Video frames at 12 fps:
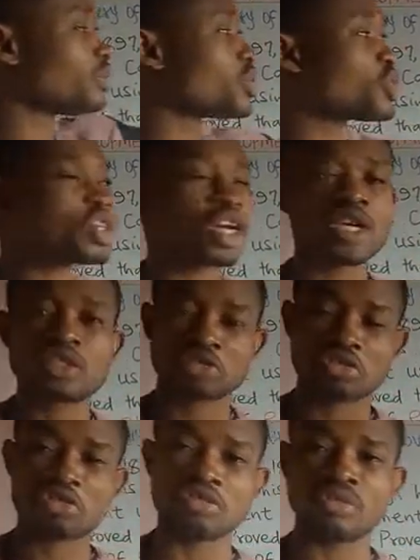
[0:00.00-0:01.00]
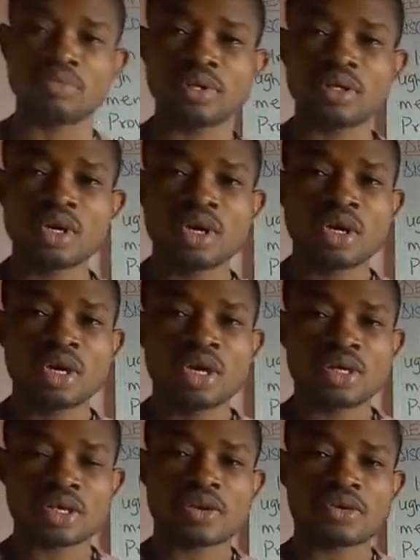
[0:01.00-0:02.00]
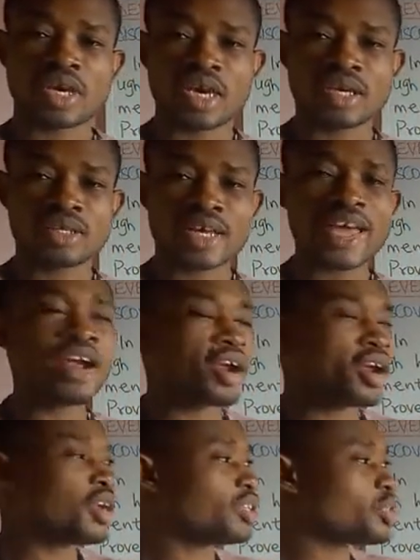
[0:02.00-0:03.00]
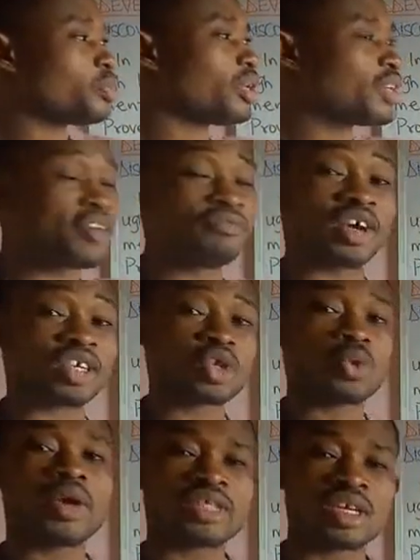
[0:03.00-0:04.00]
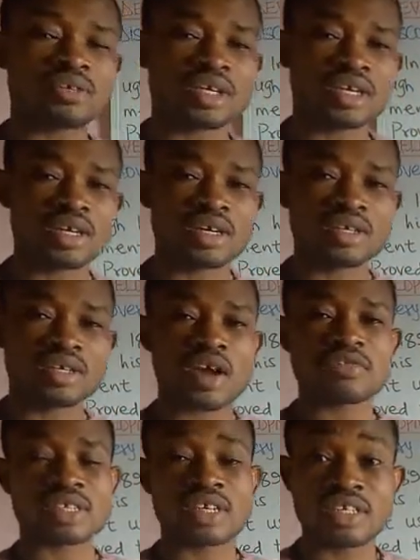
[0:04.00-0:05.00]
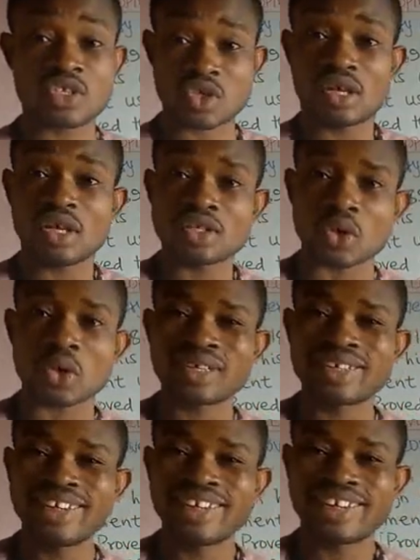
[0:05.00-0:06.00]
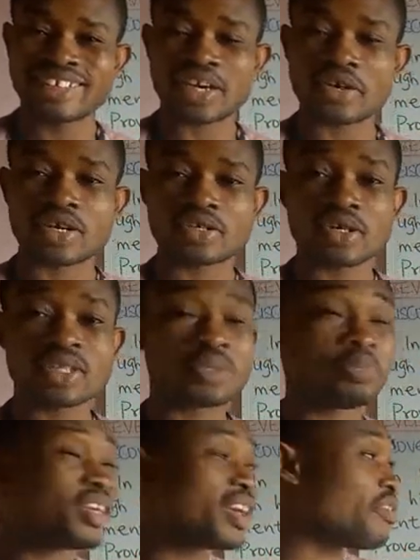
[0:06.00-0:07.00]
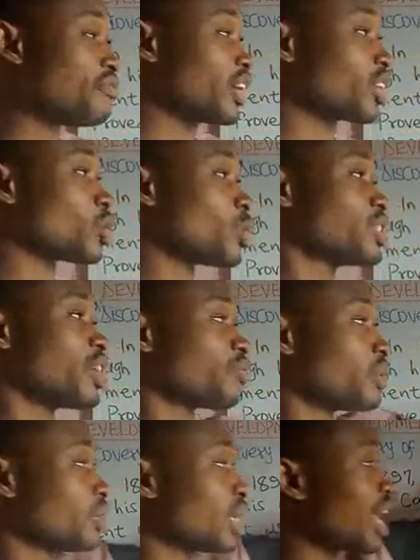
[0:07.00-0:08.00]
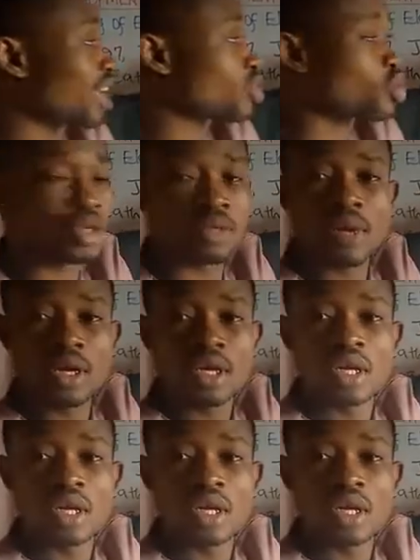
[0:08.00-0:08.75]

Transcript: discharge tube. Is that okay? Air is being evacuated. You know, air serves as an insulator. Is that okay? So it's being evacuated from the glass tube